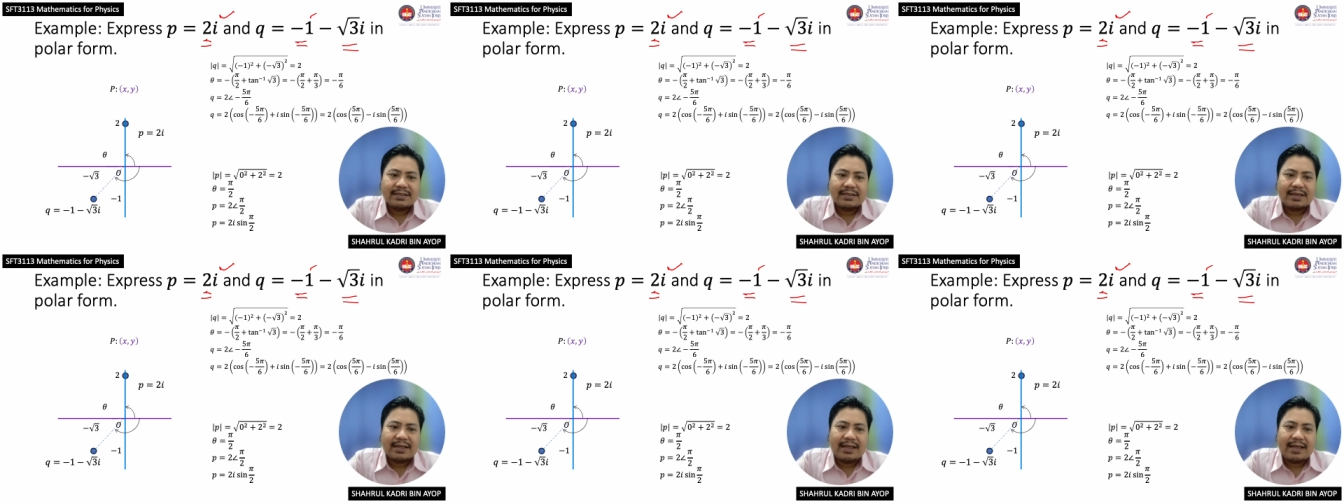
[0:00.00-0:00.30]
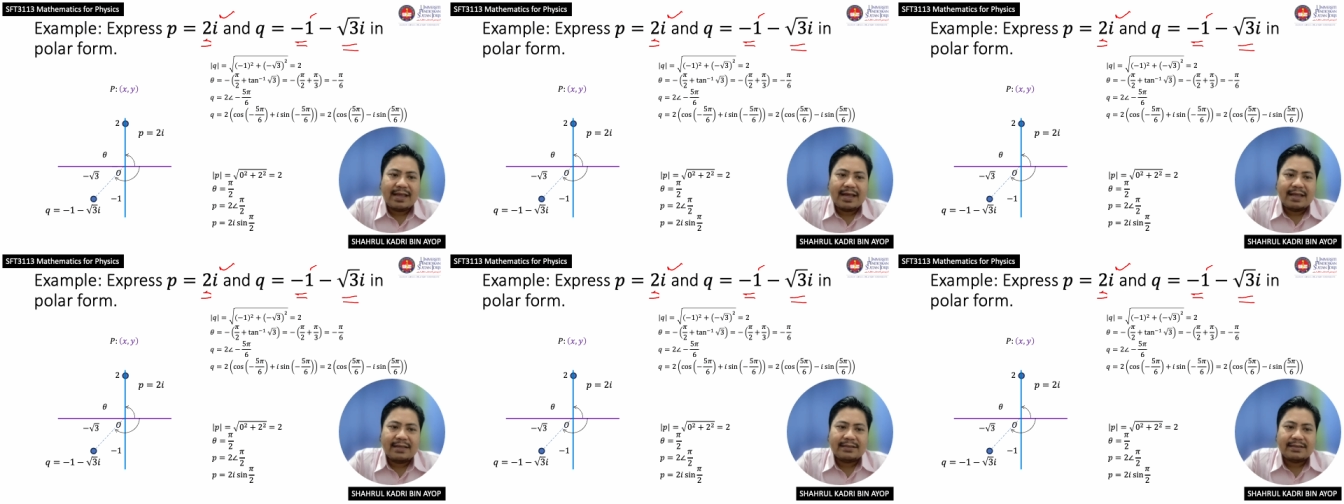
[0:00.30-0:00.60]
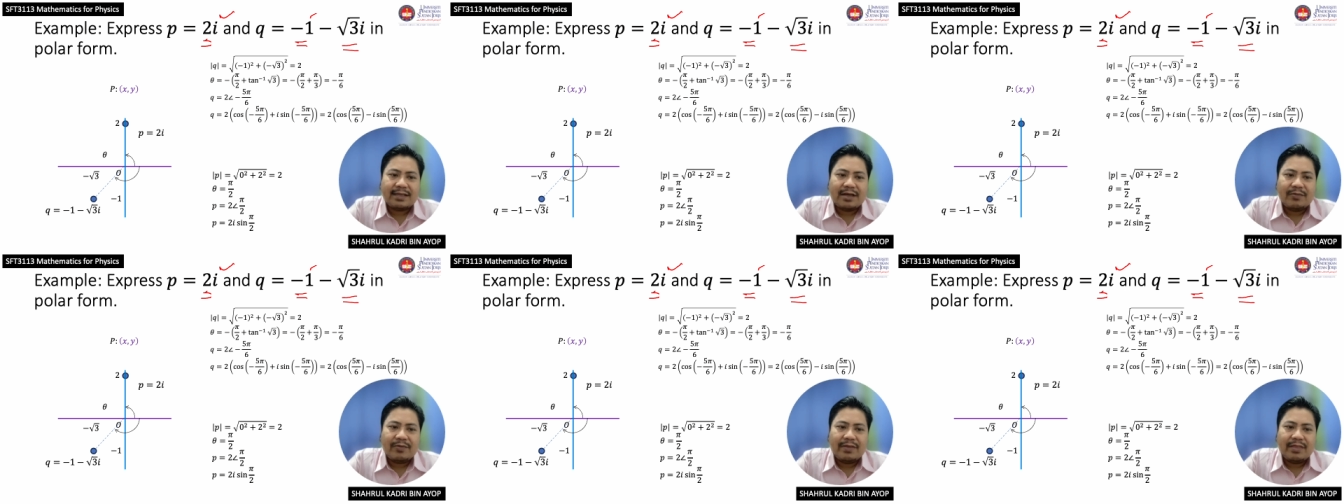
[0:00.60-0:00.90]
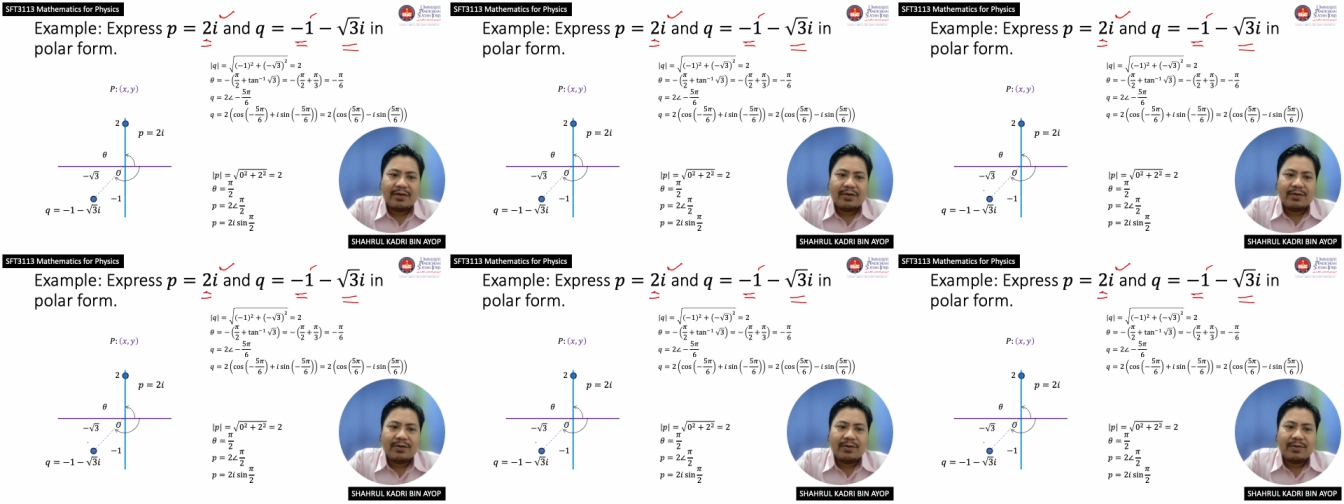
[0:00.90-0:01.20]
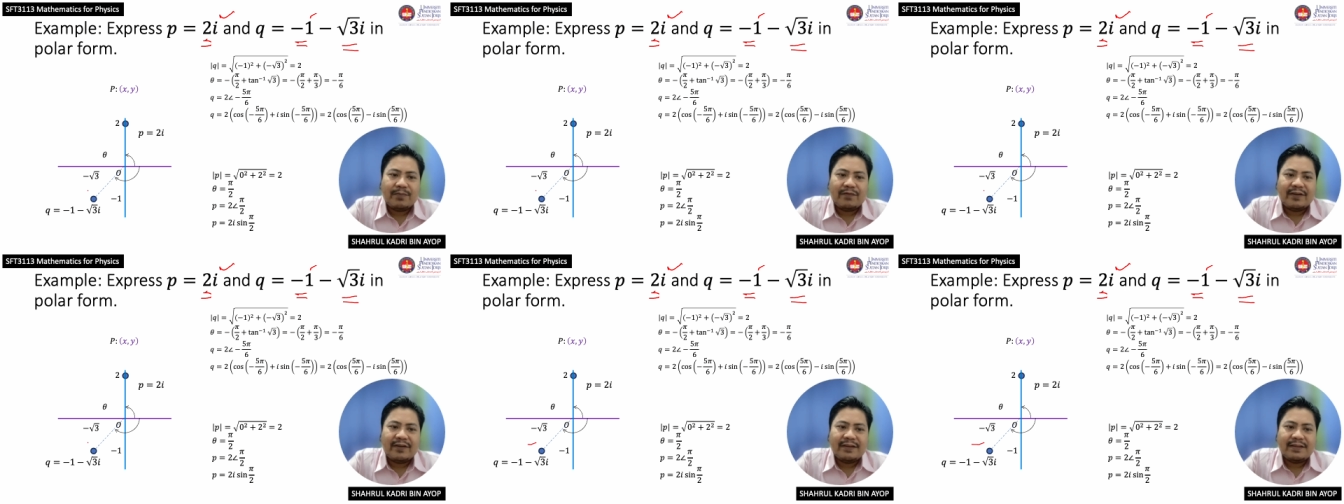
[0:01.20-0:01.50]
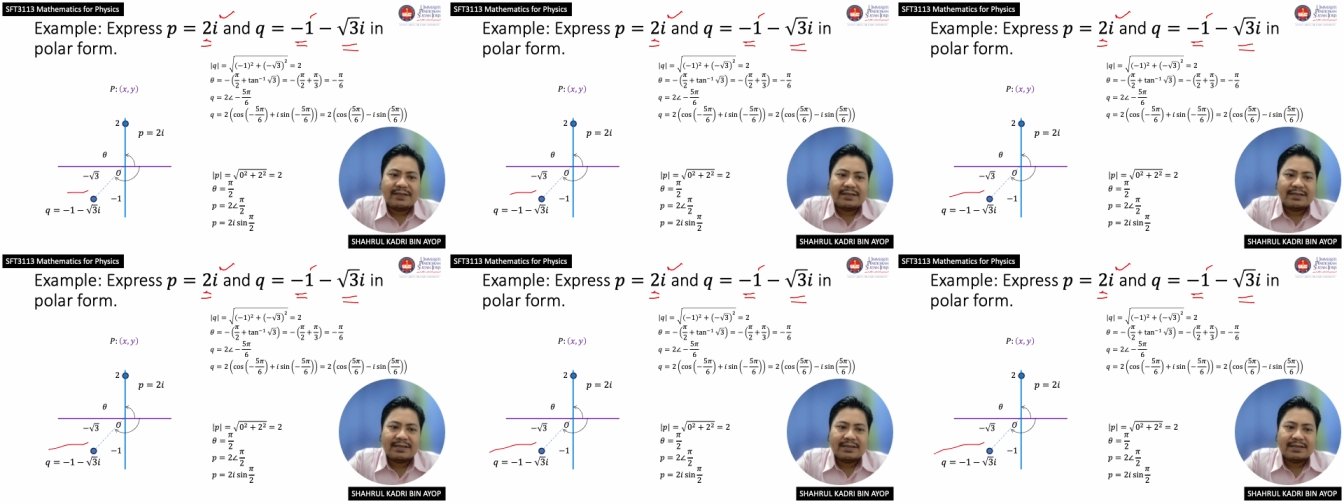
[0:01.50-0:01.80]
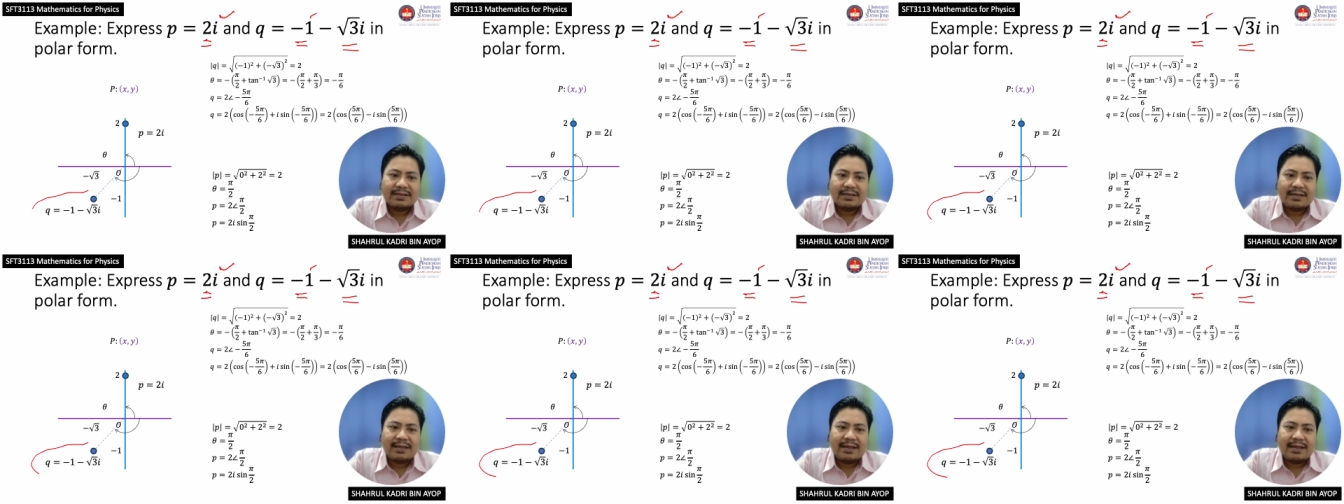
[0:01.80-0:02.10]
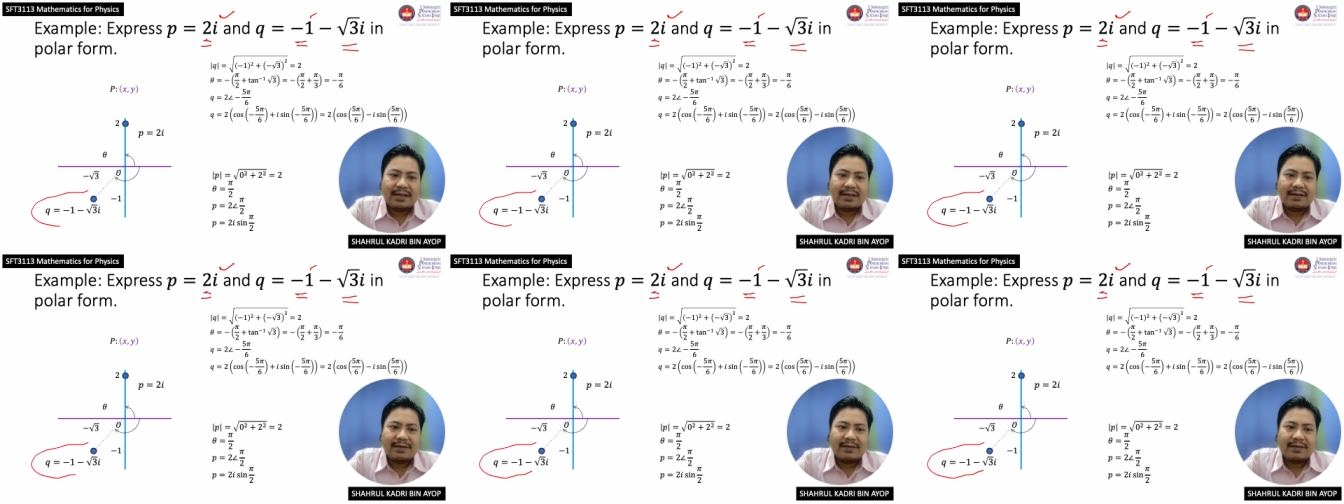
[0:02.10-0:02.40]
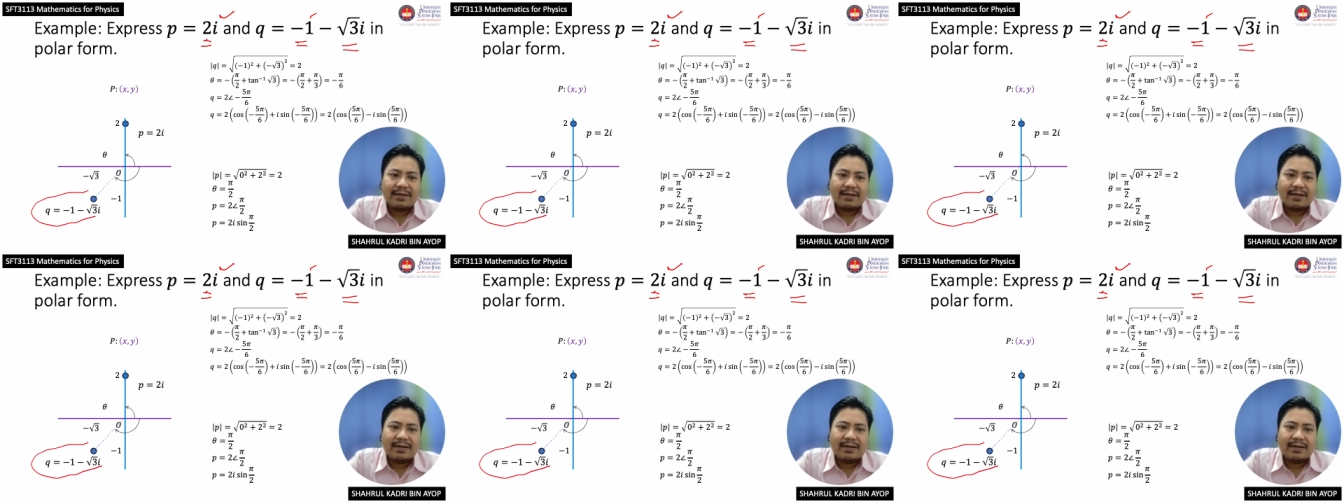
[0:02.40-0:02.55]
Okay, I'll start with the cube first here.